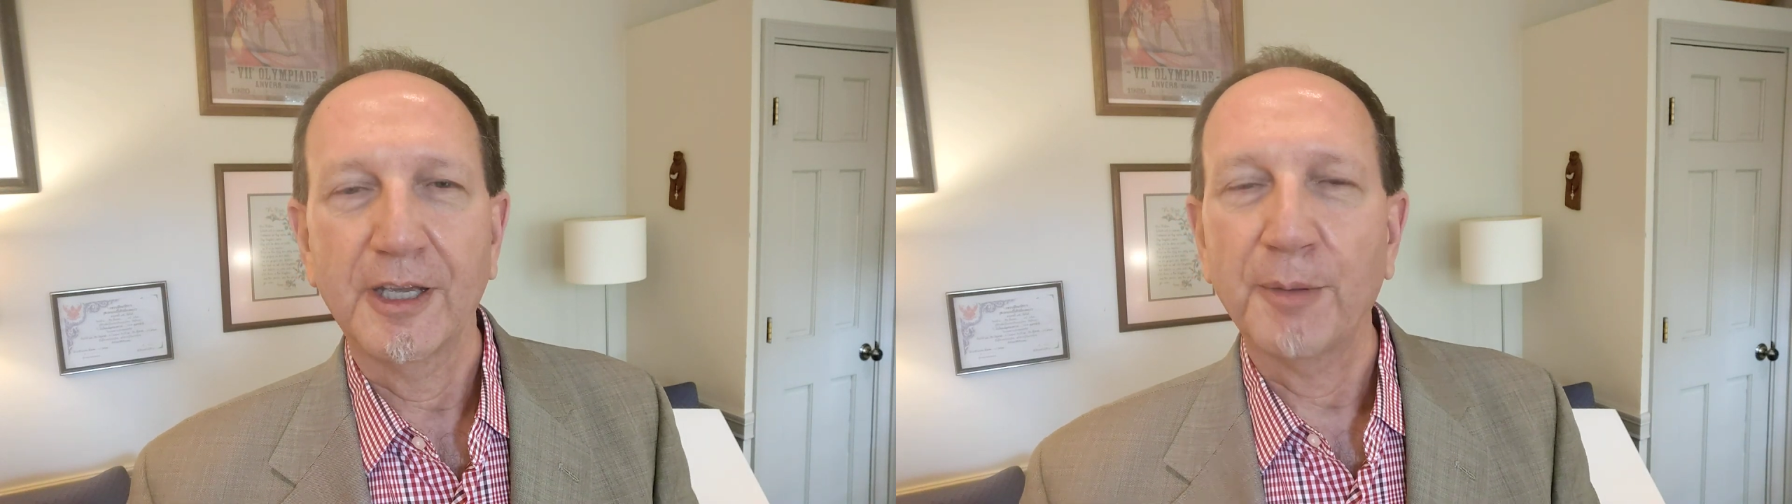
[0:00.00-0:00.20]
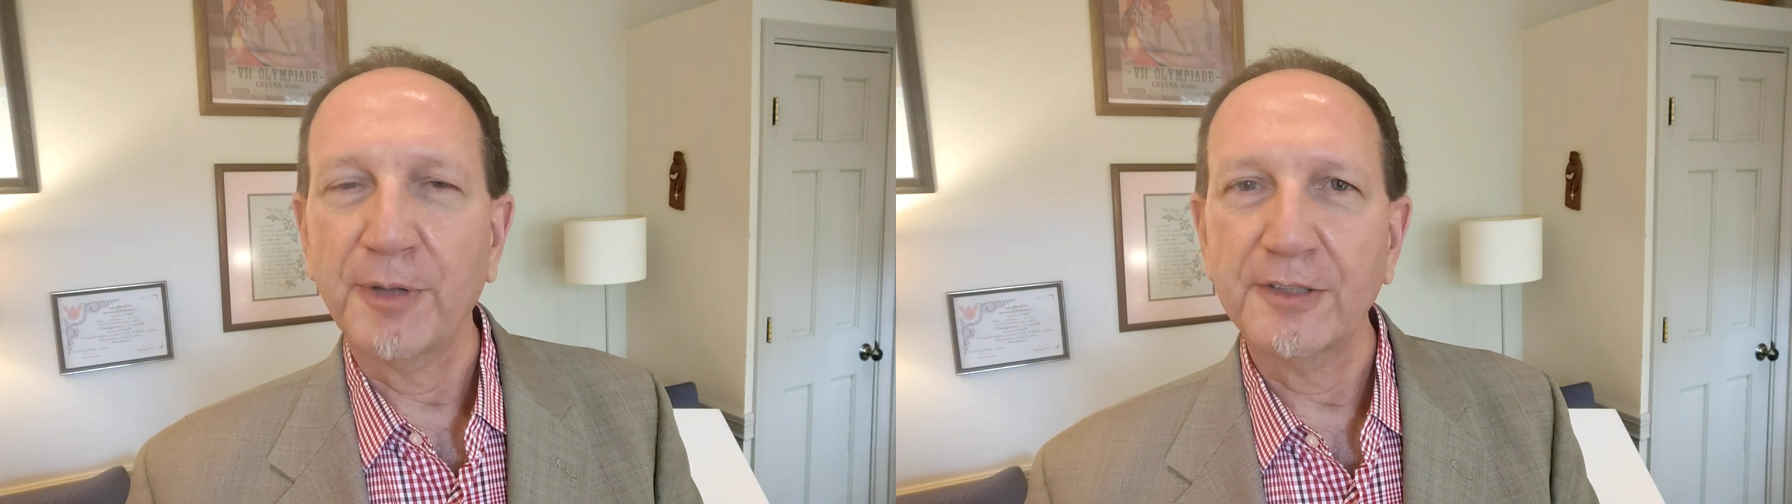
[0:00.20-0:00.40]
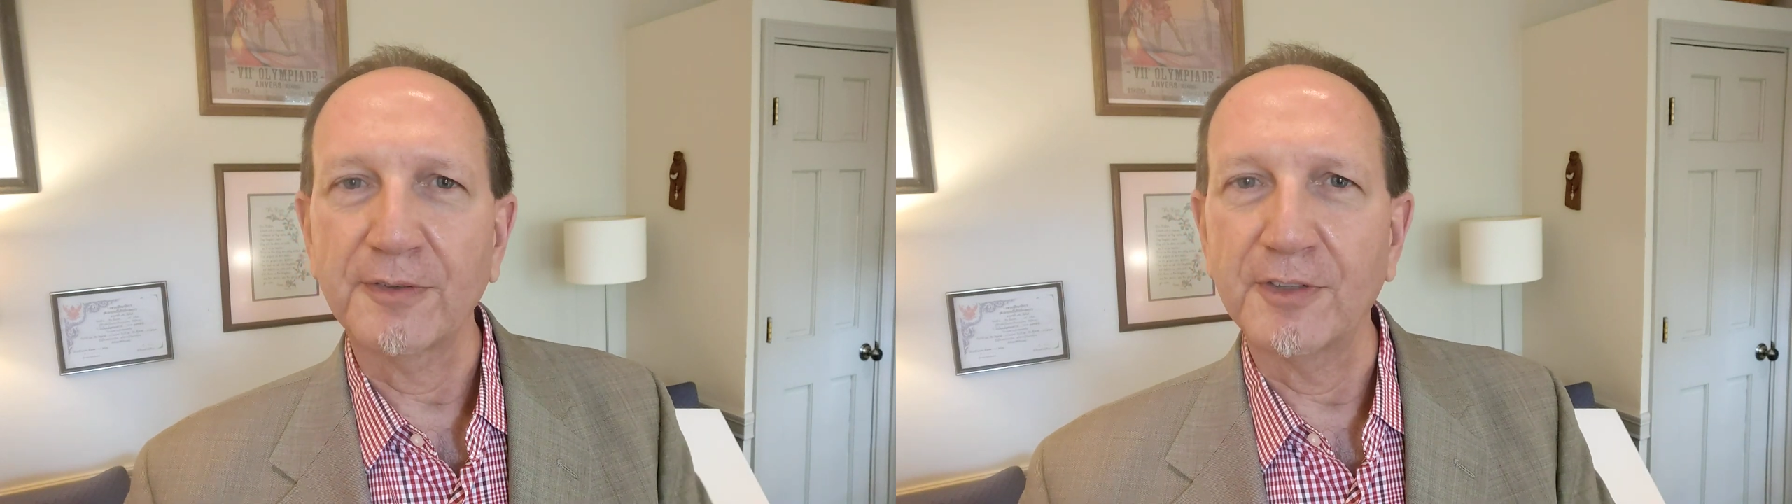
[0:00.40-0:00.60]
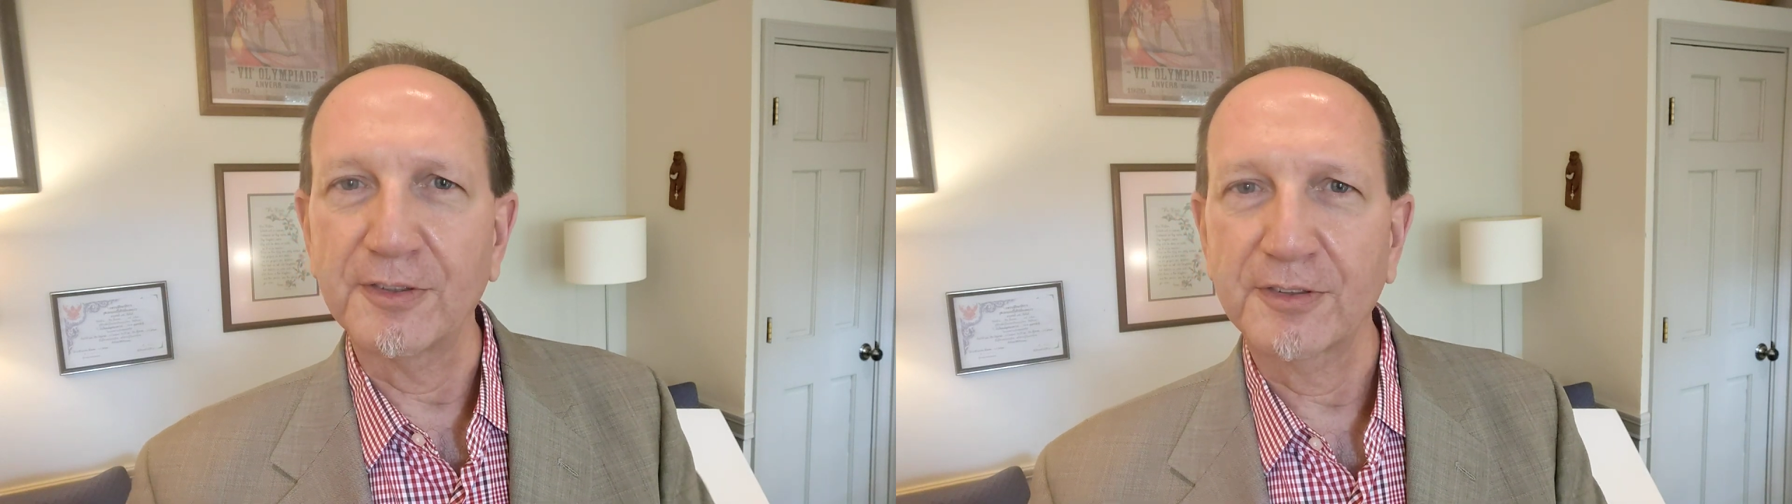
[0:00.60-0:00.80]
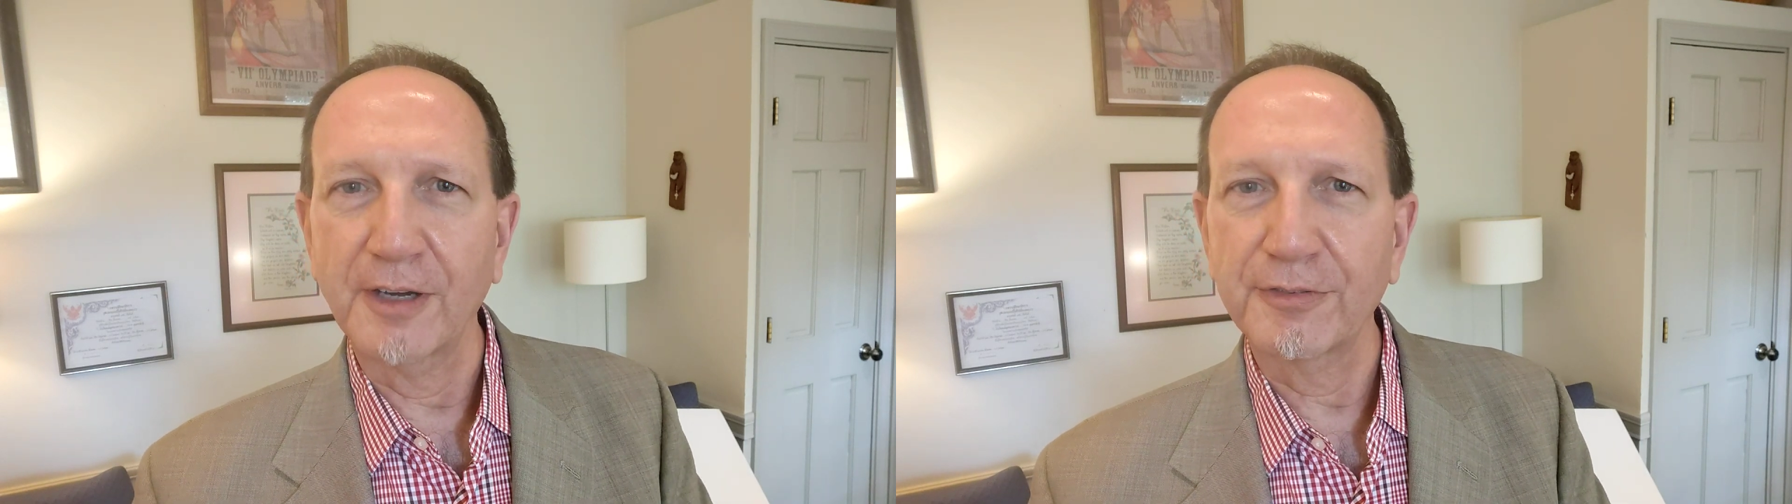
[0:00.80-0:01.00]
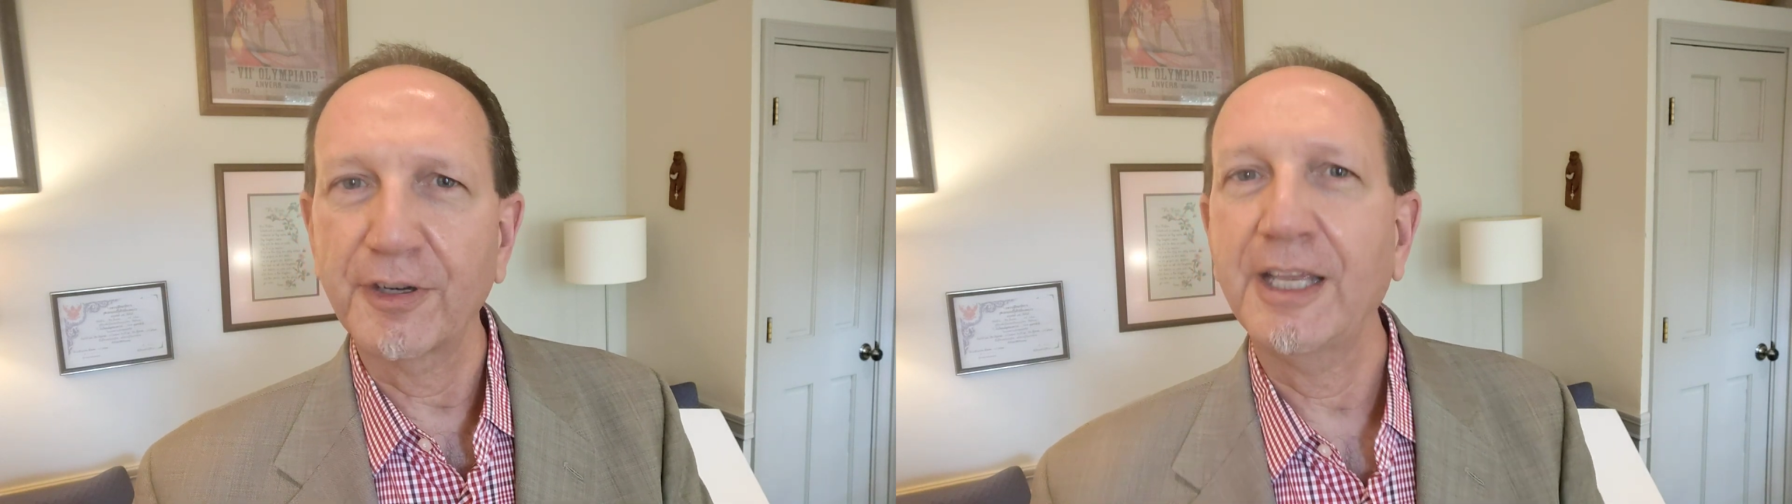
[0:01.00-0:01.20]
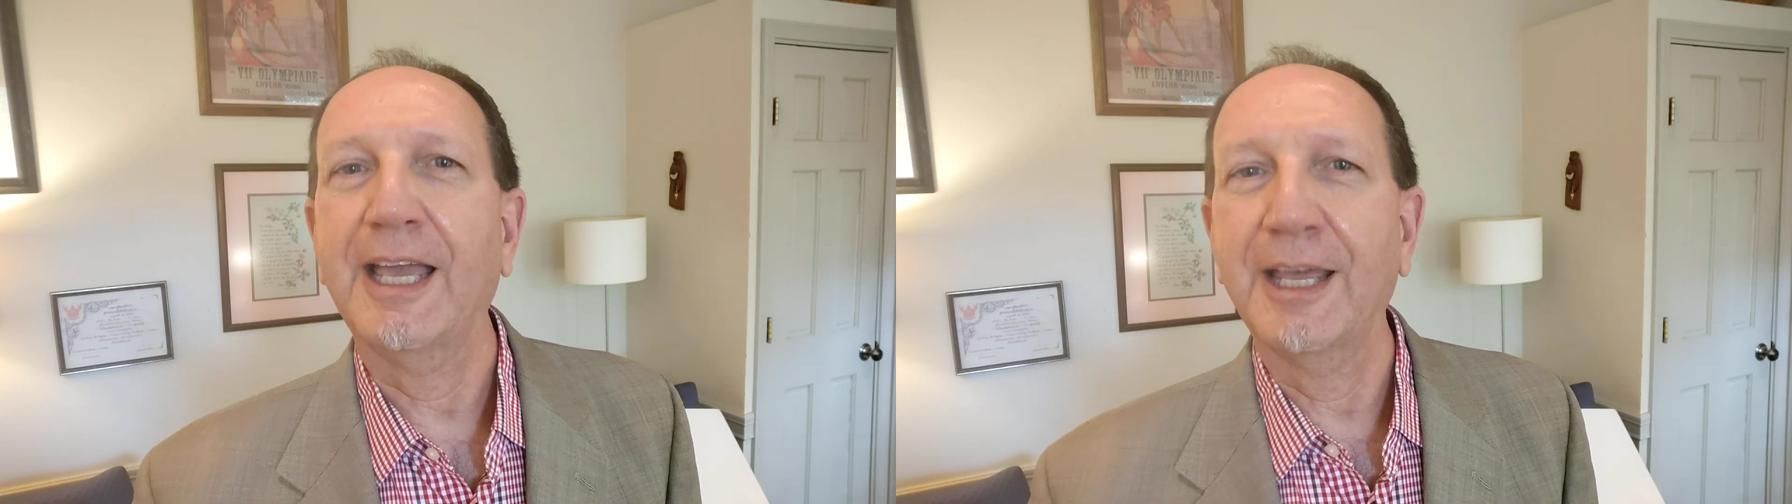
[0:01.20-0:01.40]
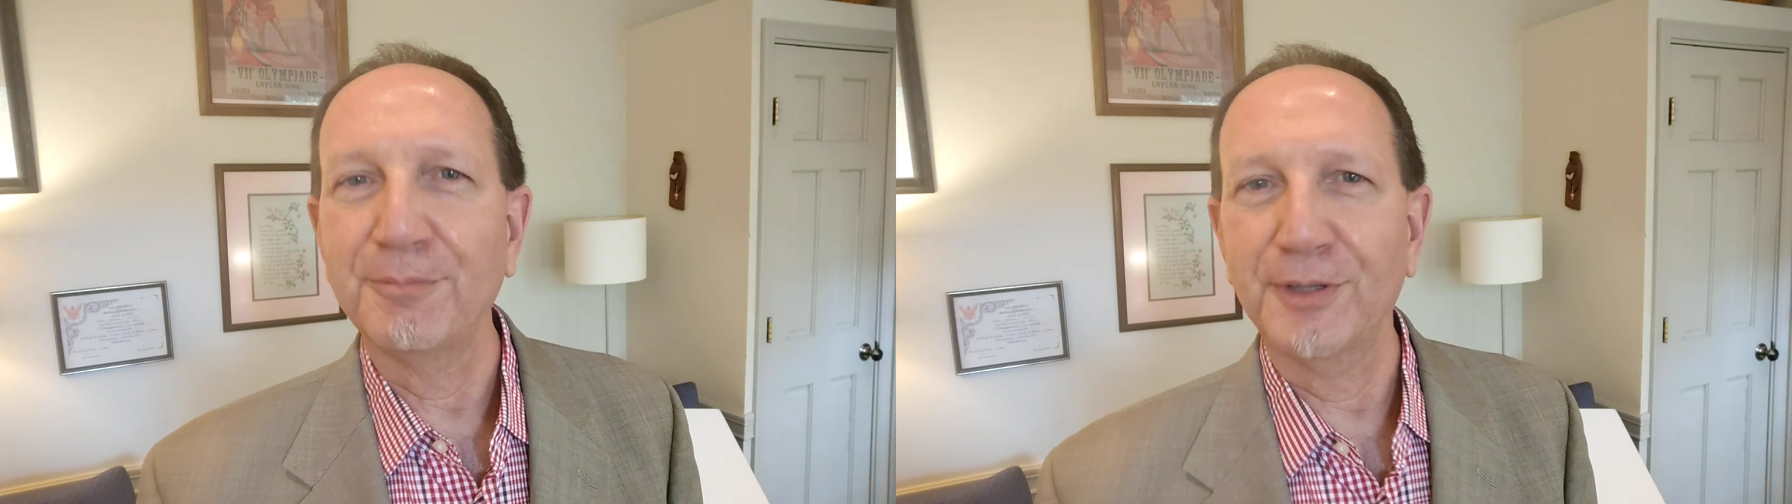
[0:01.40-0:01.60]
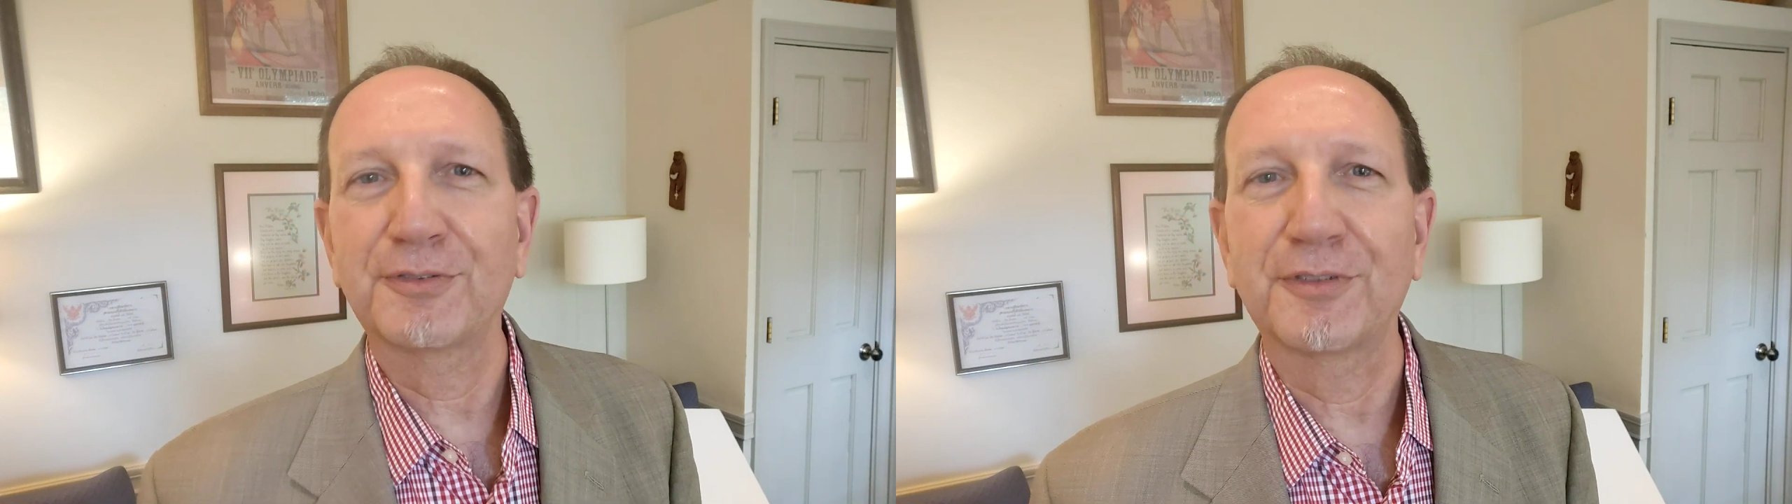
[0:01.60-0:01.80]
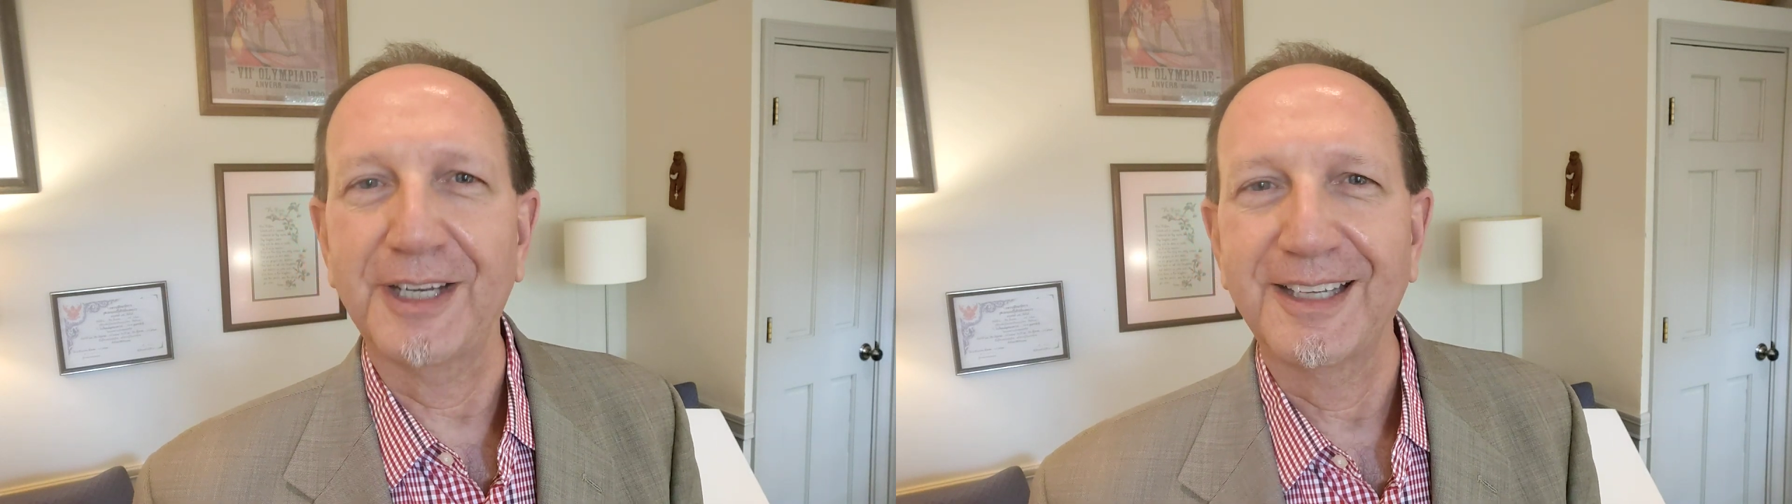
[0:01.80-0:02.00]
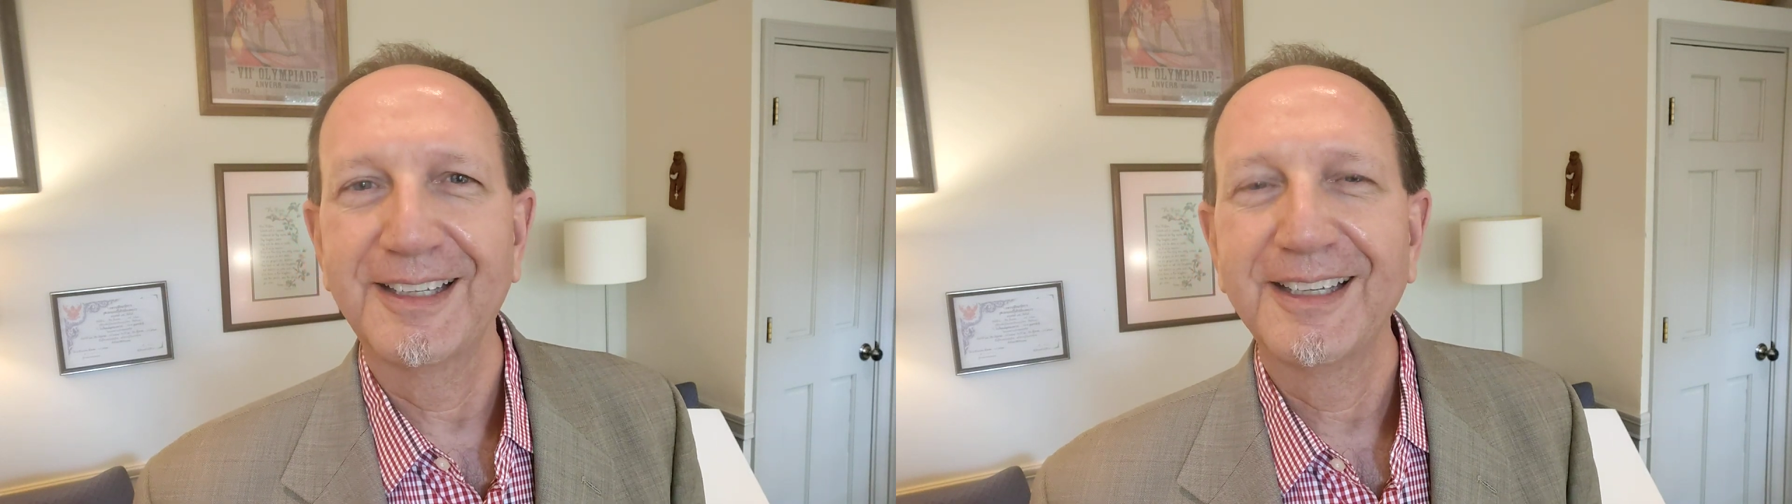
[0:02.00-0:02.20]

a place of discovery and mystery.